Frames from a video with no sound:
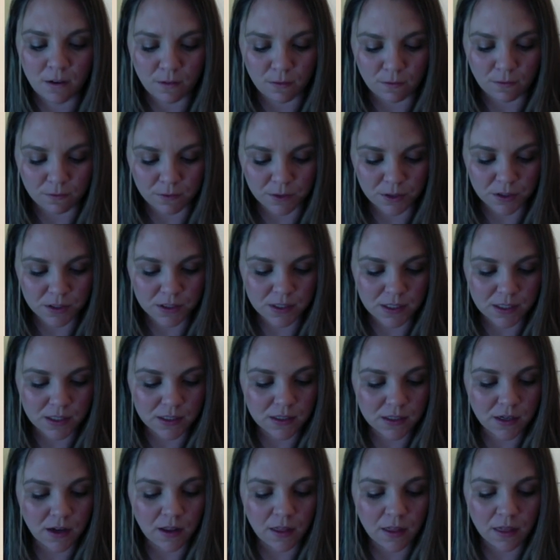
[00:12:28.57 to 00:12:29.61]

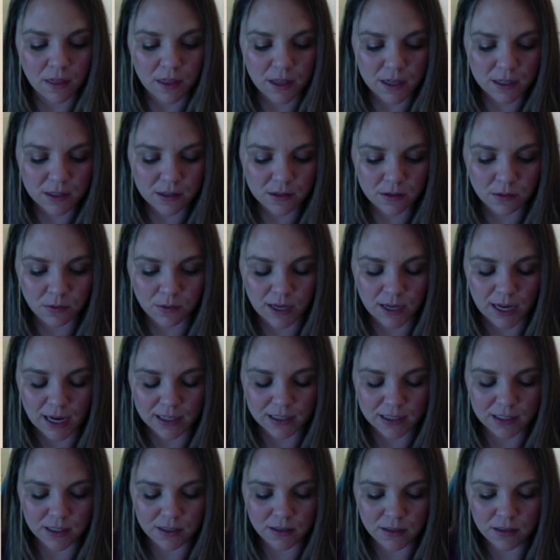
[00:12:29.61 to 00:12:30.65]
Versus on this
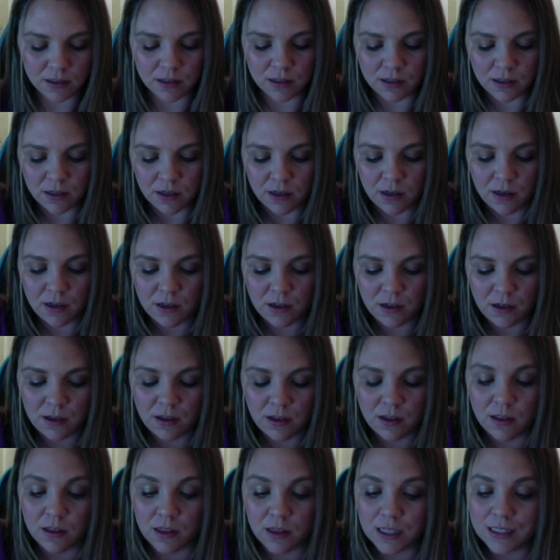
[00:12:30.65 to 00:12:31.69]
reactant,
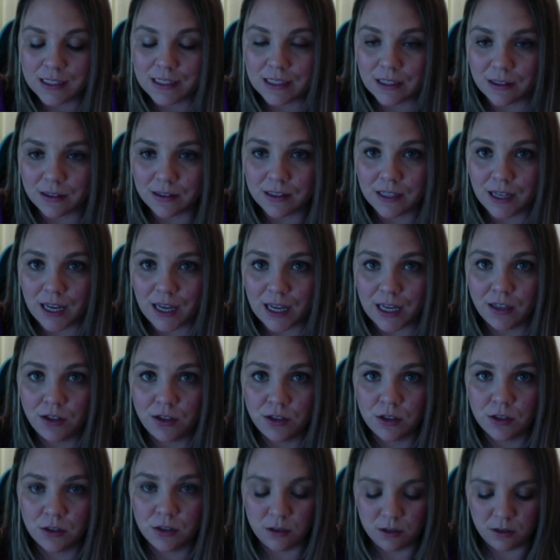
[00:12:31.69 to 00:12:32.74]
the delta
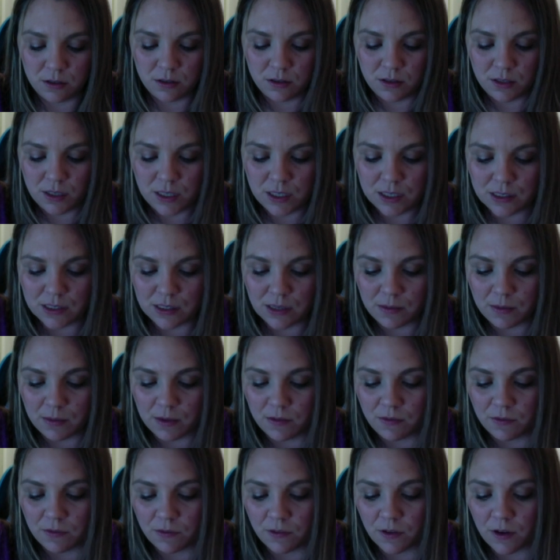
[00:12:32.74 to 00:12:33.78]
H is going to
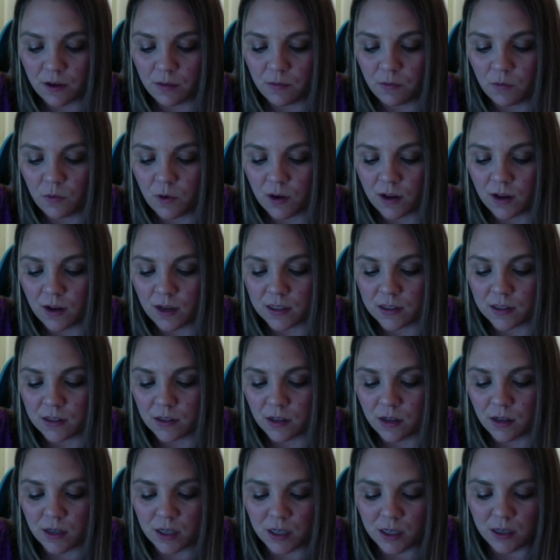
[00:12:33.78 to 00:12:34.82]
be from where I
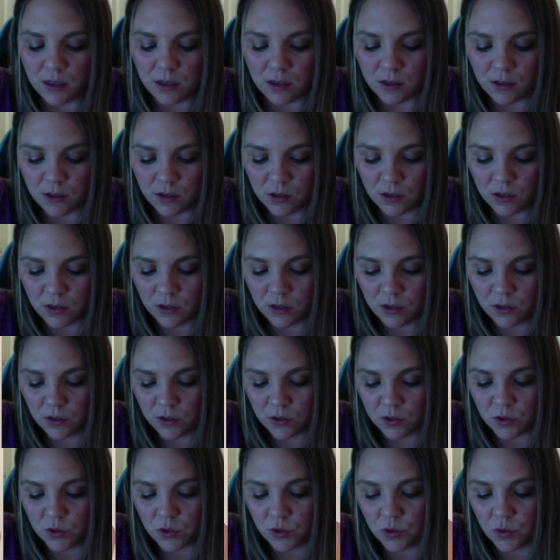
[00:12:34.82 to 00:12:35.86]
started
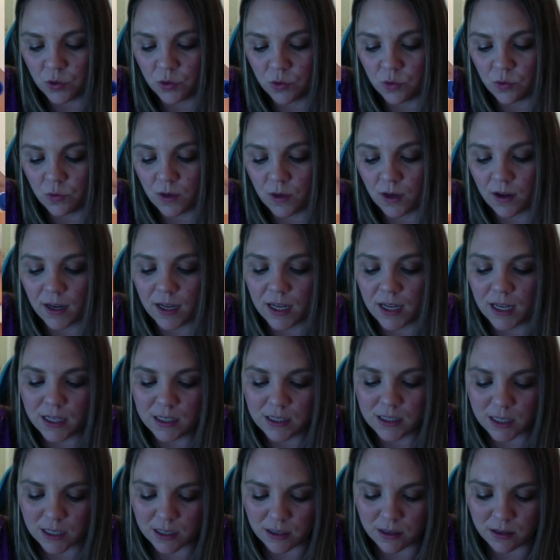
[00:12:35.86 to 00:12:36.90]
to where I
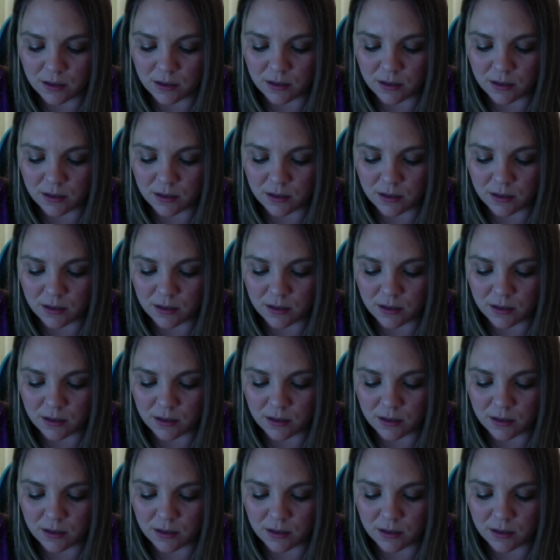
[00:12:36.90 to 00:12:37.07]
ended.